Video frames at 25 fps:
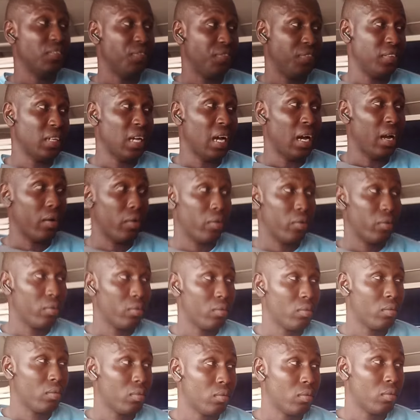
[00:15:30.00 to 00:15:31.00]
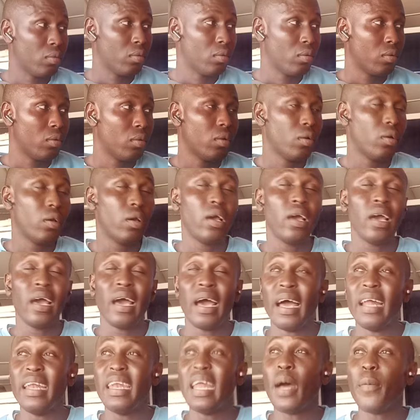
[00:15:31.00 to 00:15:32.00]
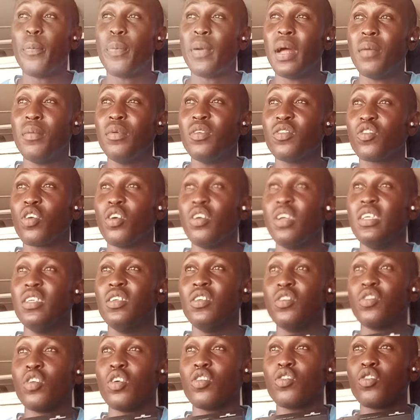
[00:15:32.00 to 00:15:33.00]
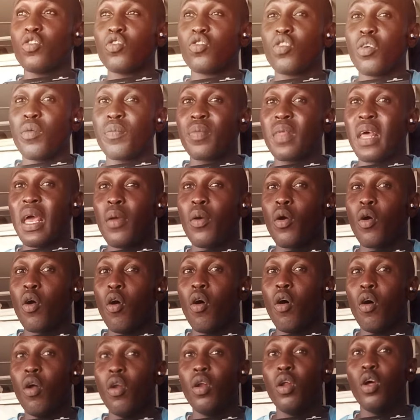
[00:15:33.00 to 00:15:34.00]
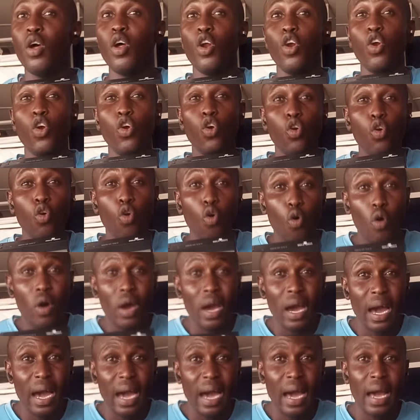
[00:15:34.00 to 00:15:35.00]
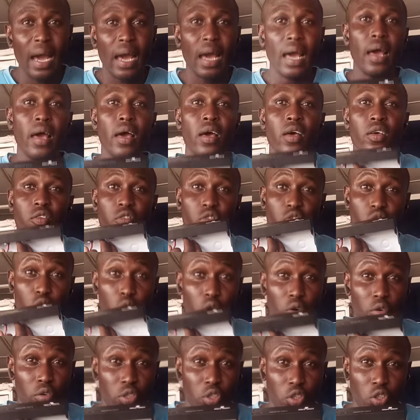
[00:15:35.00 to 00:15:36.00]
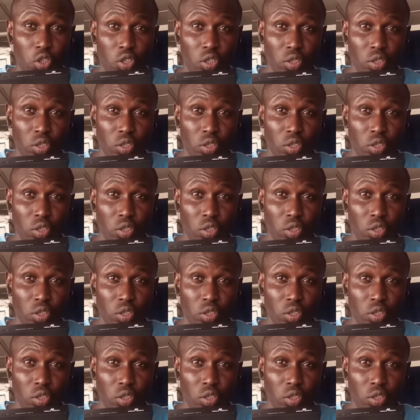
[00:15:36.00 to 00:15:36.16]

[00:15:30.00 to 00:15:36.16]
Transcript: DVR. And that primary storage is also sometimes called local storage.